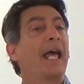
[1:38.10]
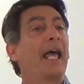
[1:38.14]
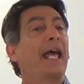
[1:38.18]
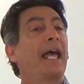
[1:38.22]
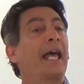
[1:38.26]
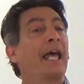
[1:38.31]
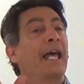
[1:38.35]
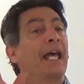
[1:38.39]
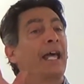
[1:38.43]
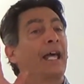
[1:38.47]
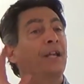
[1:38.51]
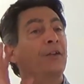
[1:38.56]

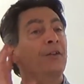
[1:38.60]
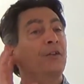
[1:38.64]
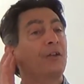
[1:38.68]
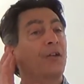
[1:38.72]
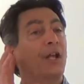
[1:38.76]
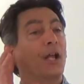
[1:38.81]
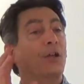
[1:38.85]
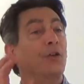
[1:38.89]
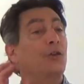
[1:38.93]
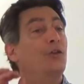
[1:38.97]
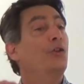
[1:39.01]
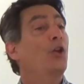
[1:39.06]
and
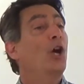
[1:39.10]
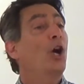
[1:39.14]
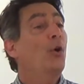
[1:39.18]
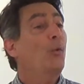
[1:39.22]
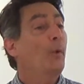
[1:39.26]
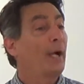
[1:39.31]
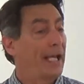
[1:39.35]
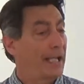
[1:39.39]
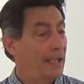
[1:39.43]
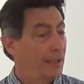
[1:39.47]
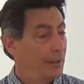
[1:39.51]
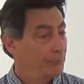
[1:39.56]

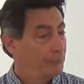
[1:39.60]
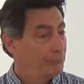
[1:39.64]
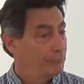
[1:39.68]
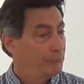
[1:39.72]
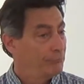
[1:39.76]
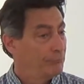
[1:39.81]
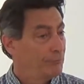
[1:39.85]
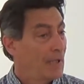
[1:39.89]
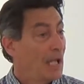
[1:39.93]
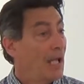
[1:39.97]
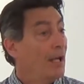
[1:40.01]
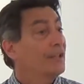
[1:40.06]
knowing,
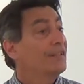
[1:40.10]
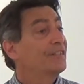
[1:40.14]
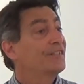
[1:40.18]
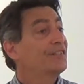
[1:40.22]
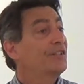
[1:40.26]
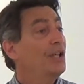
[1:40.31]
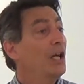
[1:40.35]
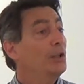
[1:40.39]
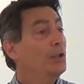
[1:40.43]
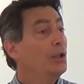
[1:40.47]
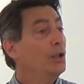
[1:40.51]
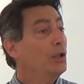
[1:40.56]

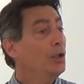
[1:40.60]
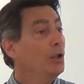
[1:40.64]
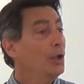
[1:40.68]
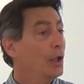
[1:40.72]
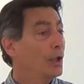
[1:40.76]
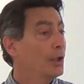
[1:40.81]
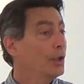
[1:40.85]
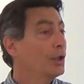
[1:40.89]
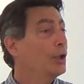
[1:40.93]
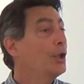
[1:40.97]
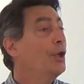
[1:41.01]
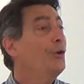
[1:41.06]

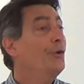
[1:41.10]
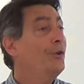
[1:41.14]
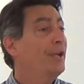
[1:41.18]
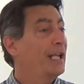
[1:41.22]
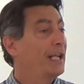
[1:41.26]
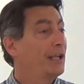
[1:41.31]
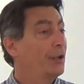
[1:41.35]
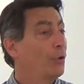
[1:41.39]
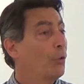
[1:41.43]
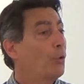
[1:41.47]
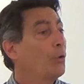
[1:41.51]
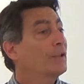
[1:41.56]
subtle
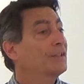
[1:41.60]
learning